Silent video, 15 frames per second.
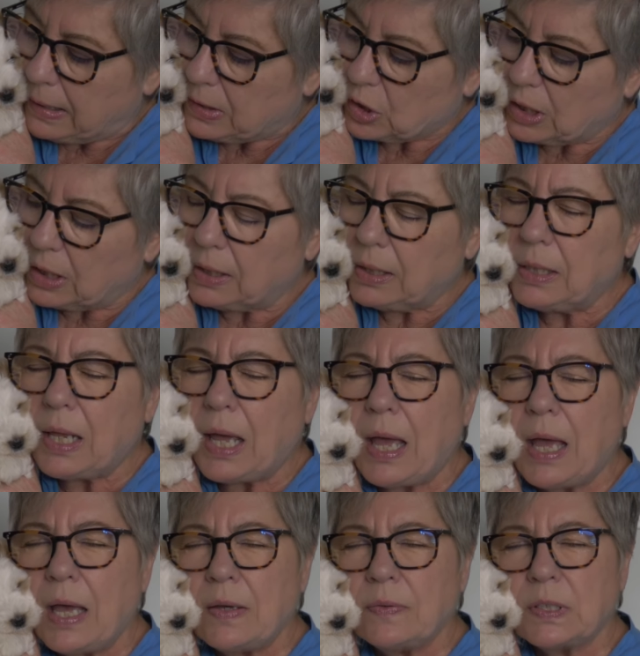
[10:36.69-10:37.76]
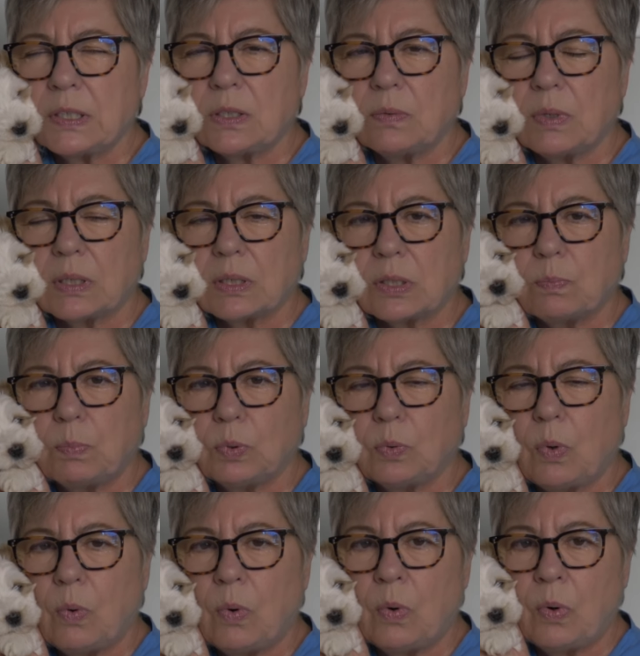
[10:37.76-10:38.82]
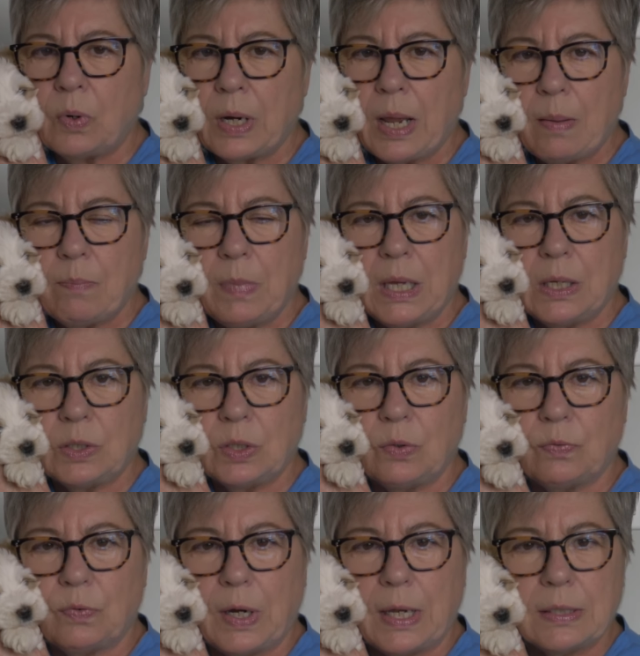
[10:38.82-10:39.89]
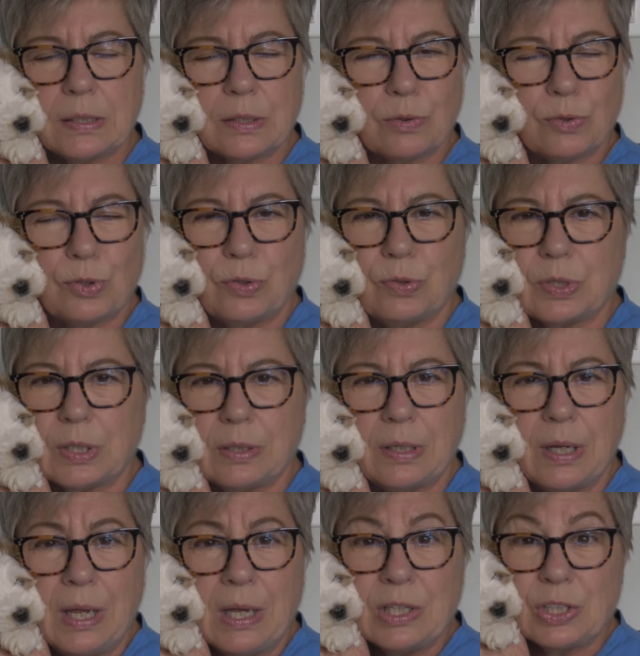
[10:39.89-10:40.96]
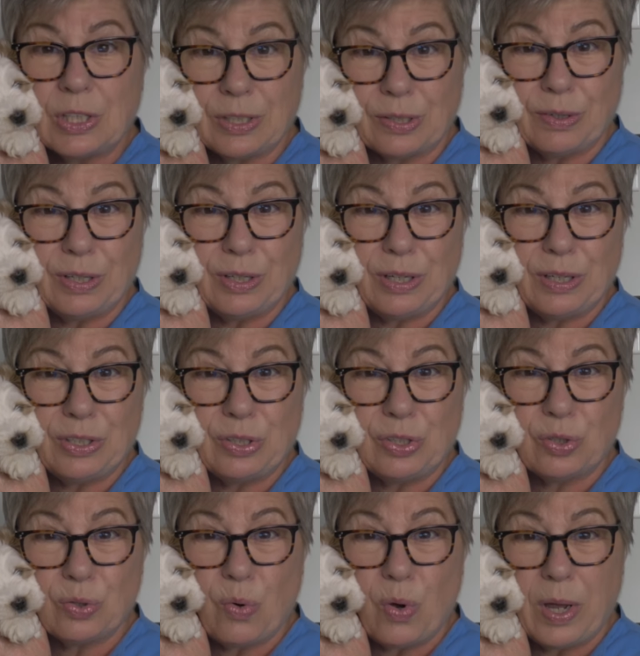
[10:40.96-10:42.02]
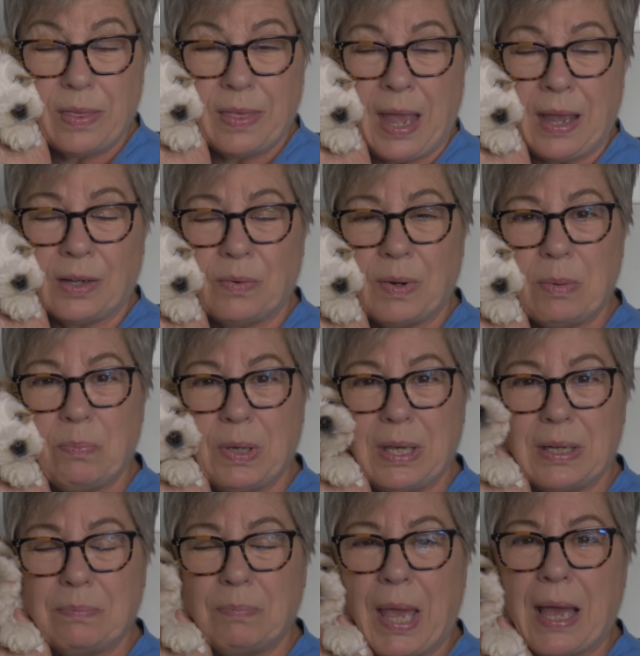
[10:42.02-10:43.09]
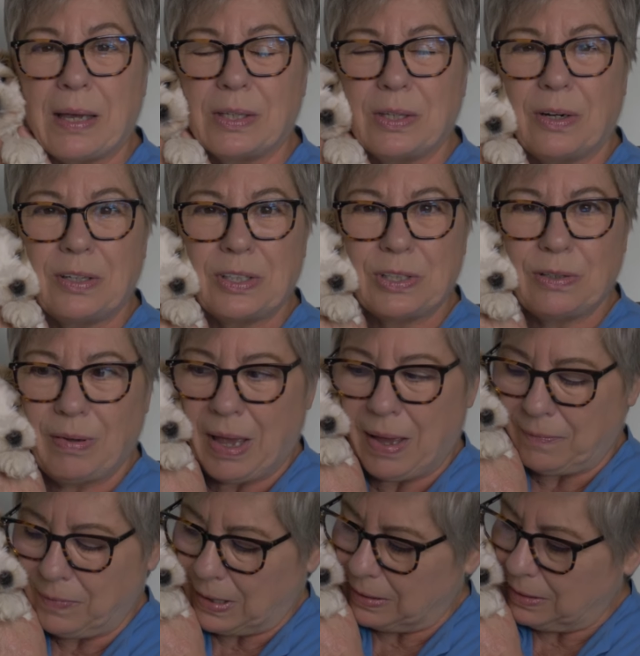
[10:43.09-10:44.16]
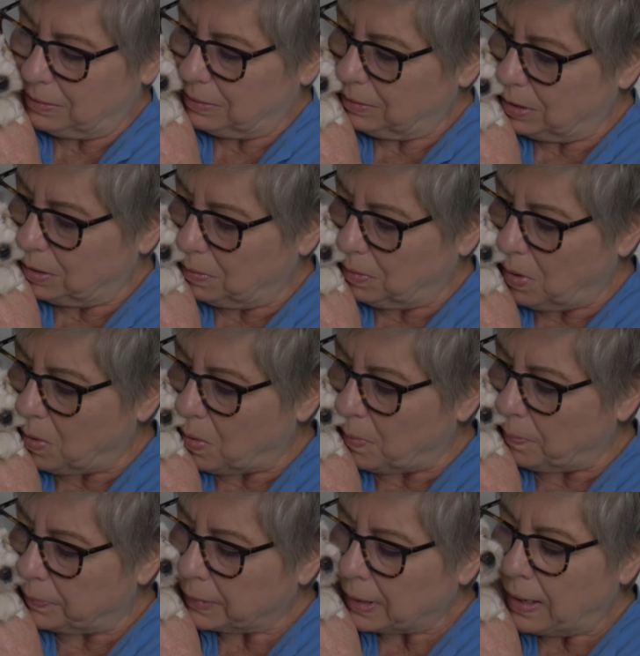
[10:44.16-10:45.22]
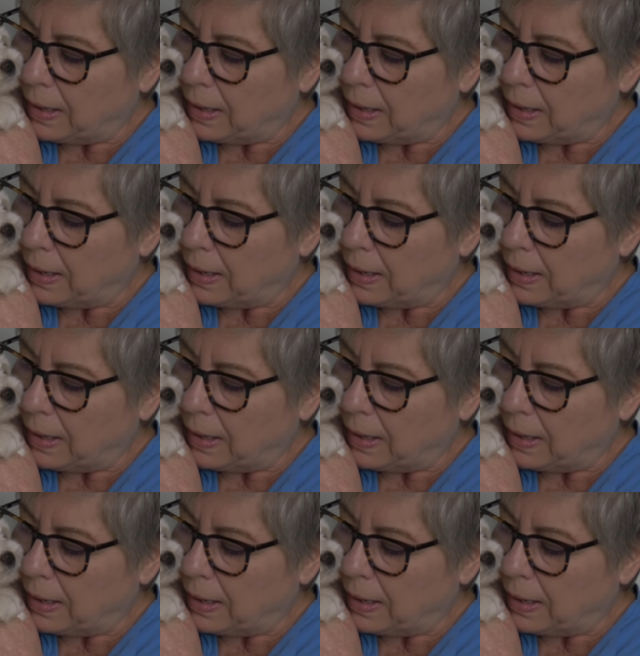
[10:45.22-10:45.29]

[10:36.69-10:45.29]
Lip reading: She loves to explore and make new friends. So Susan, she's going to enjoy that great big backyard you have at your new home.